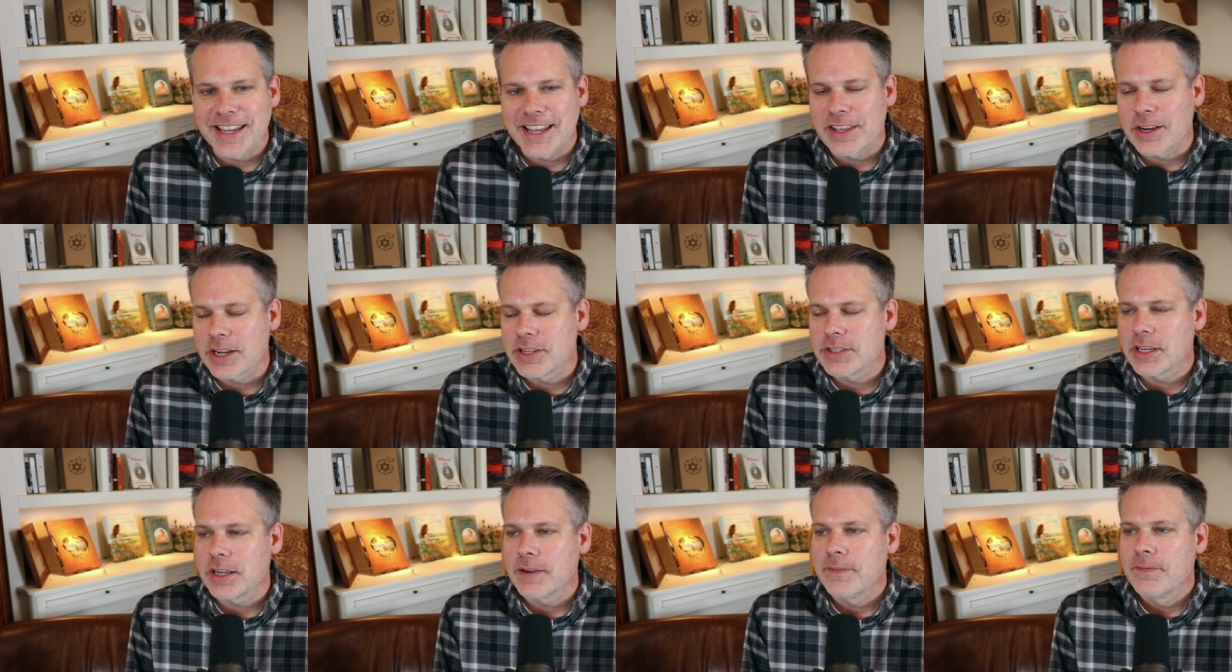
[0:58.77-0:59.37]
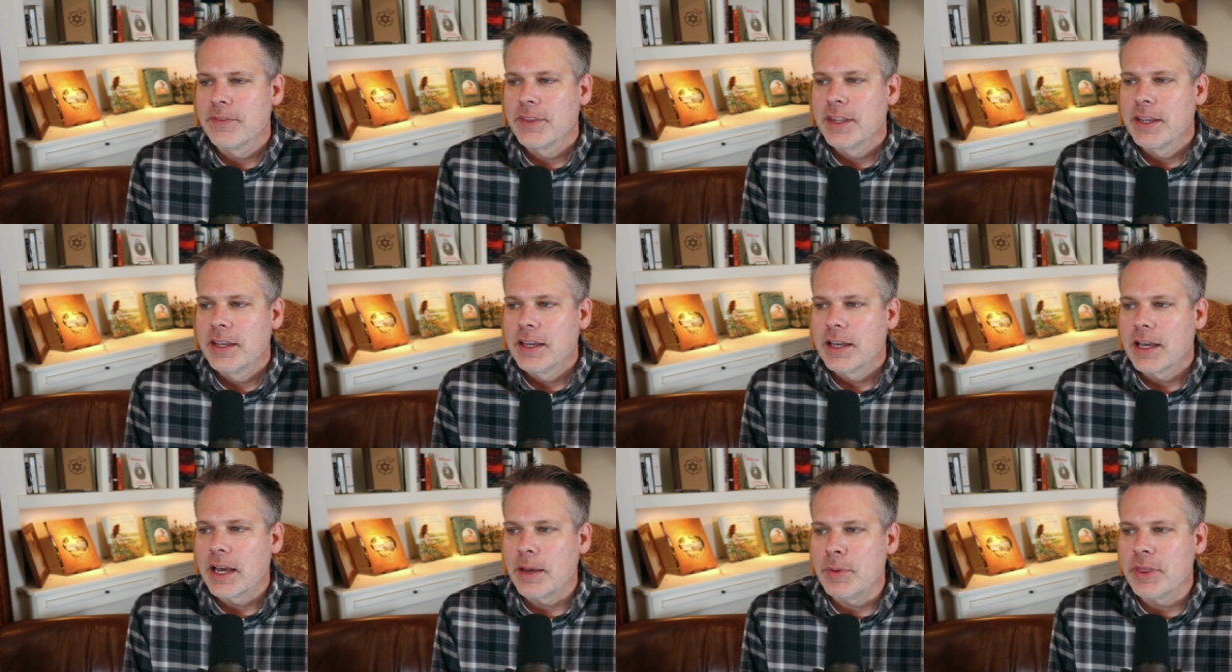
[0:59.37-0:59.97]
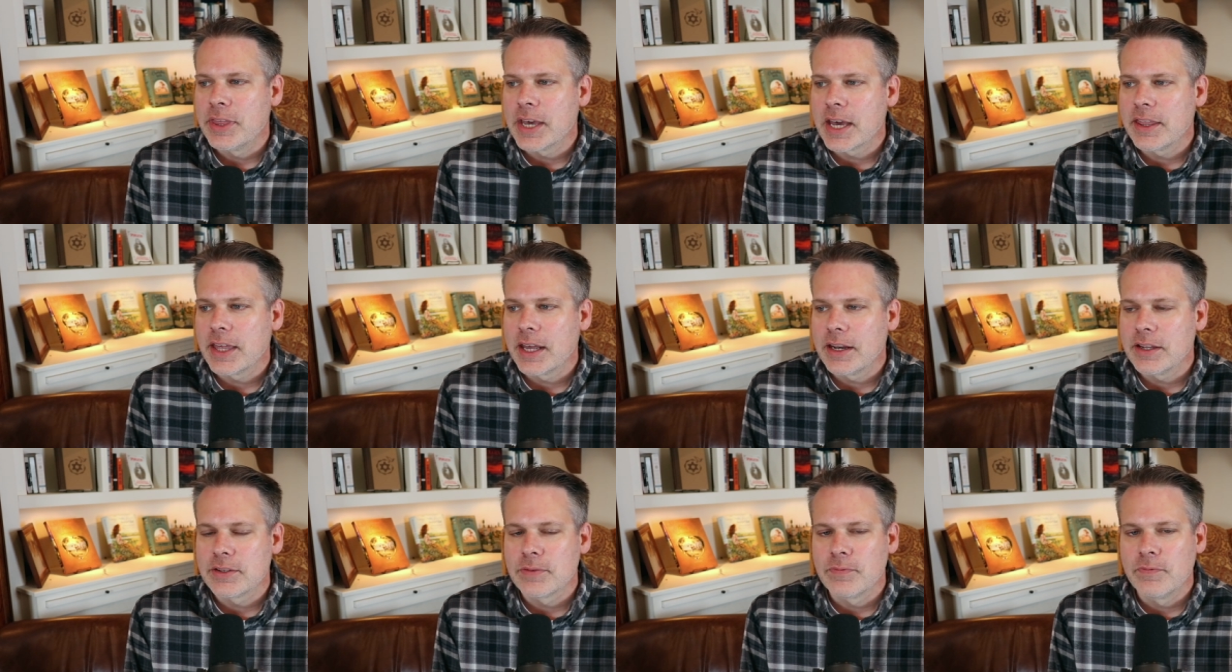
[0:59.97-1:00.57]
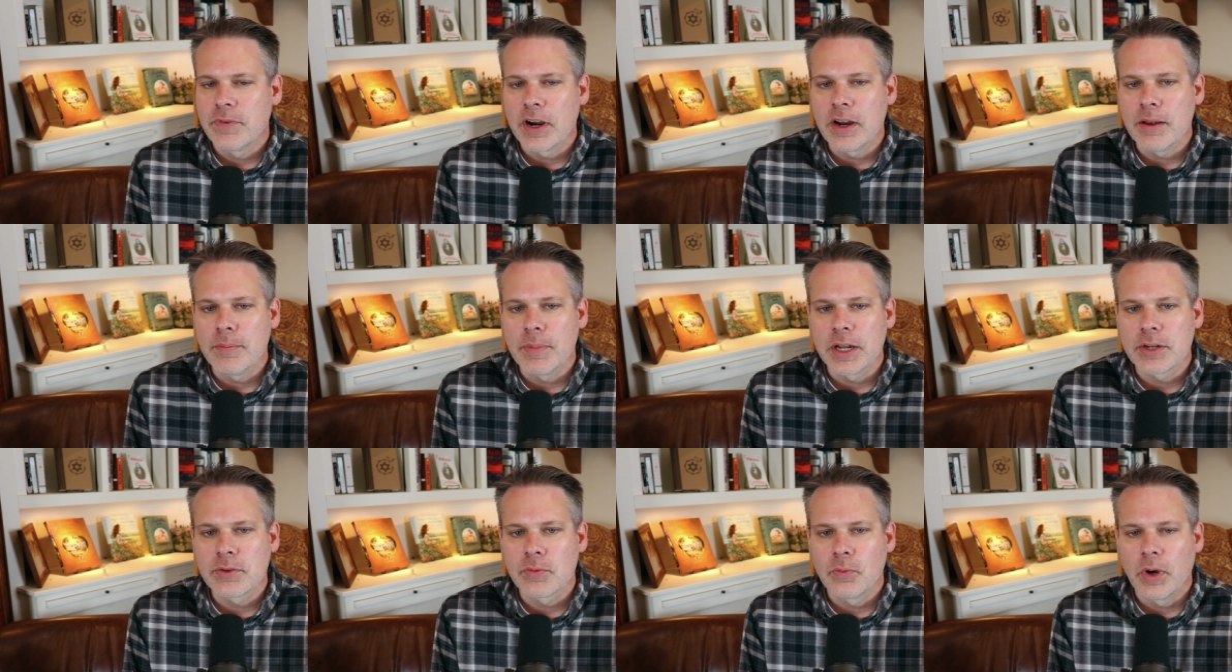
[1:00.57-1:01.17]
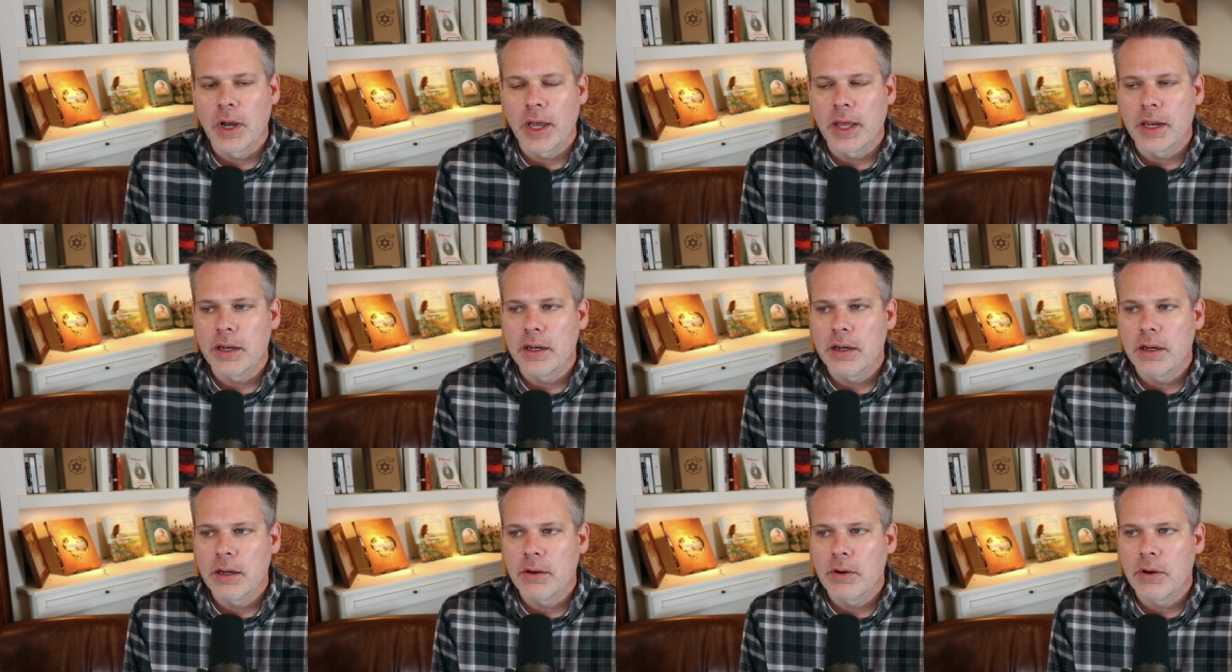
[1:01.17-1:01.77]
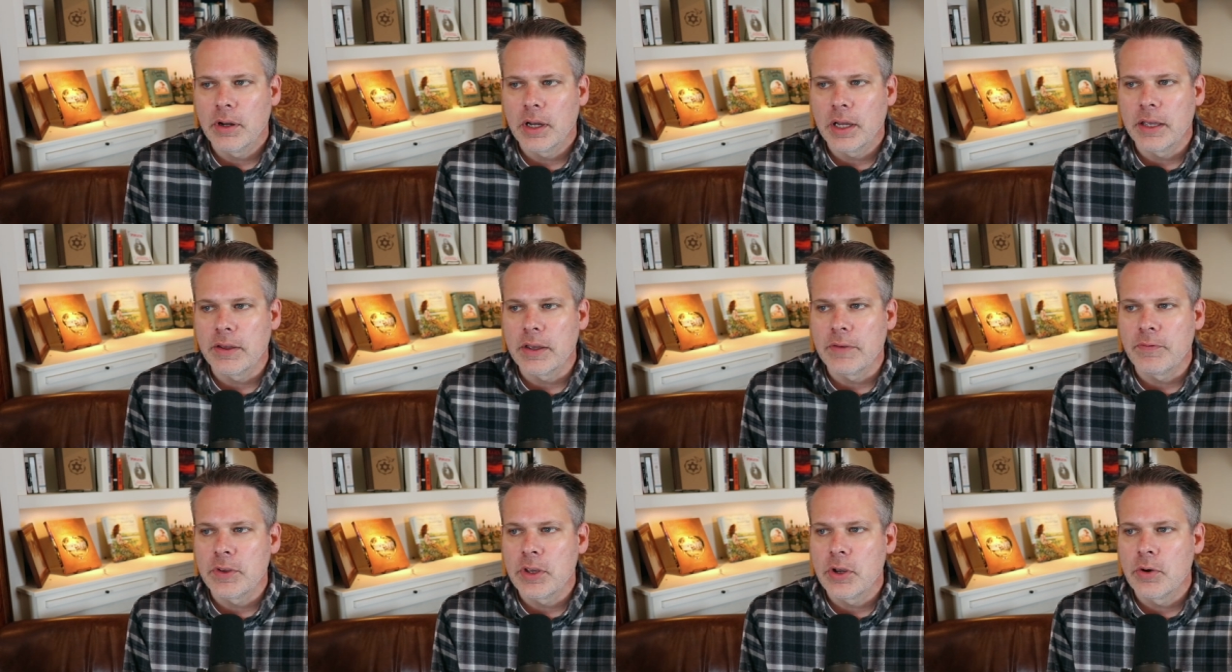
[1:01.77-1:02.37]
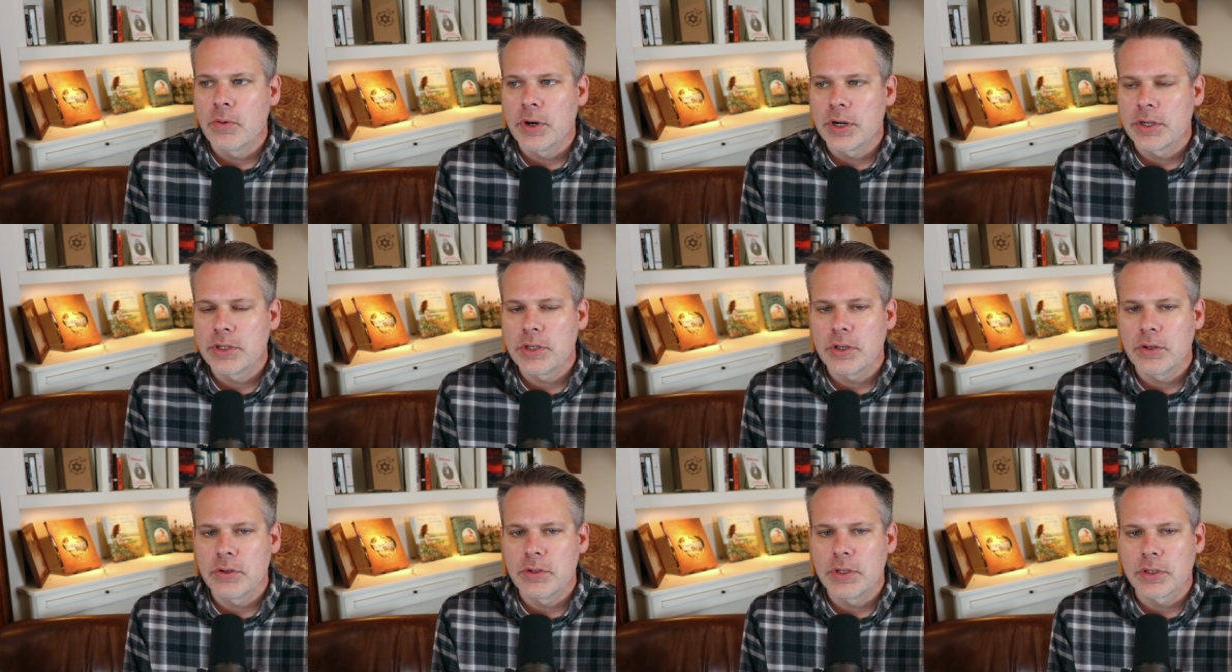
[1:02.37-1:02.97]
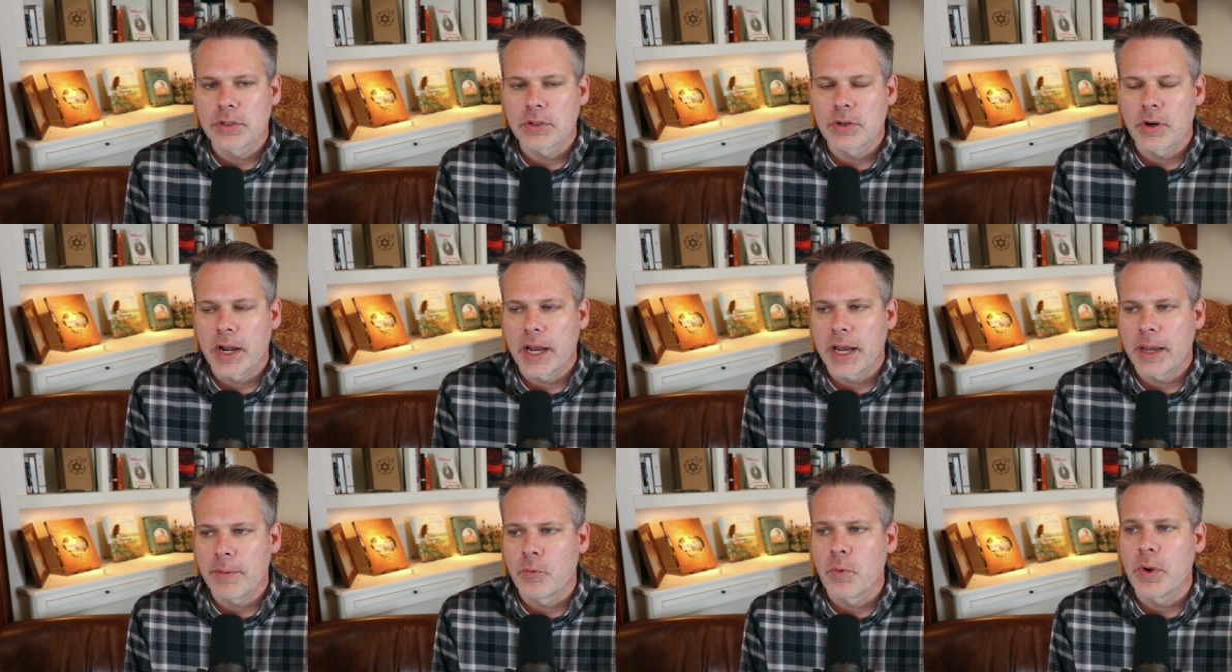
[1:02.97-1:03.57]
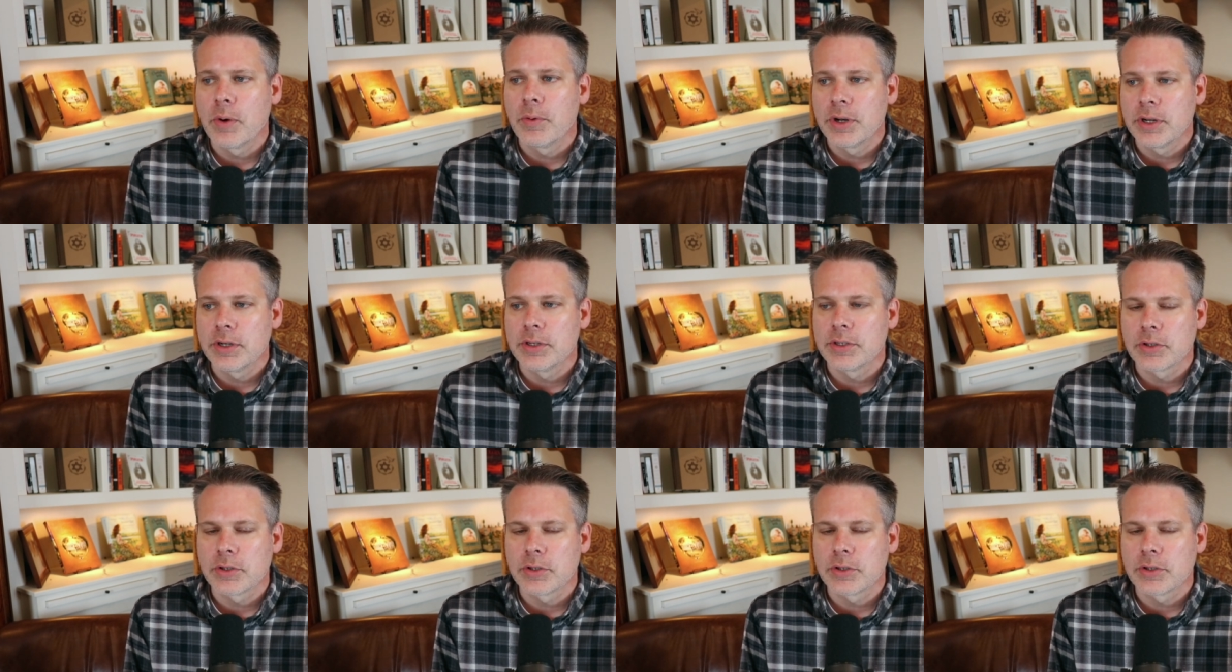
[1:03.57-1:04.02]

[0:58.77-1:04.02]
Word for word: saying there? Because I mean that is very much what, if you were to describe, if we were to